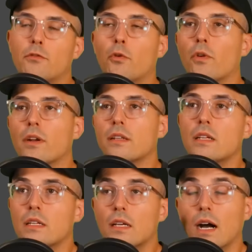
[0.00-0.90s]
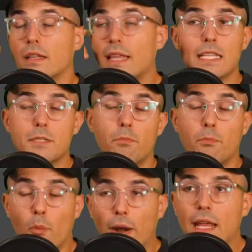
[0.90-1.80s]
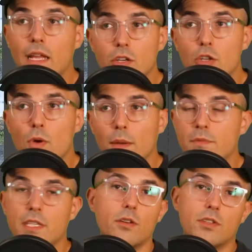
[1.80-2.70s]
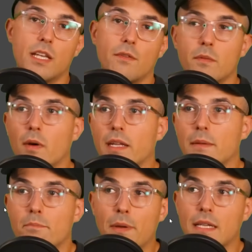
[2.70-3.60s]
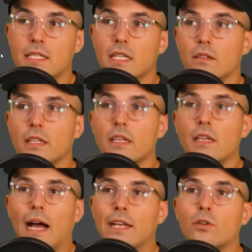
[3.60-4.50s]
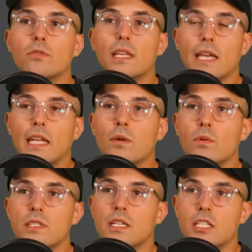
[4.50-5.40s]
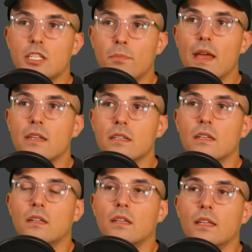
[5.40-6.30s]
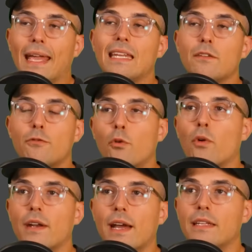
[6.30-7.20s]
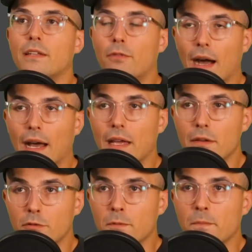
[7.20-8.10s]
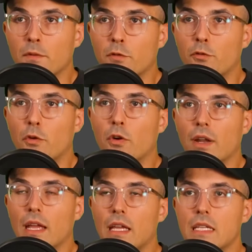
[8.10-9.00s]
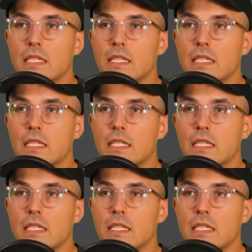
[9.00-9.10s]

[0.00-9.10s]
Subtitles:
for it, that's brand new MT-07 money, basically. I don't think anyone's going to spend $84.95 for a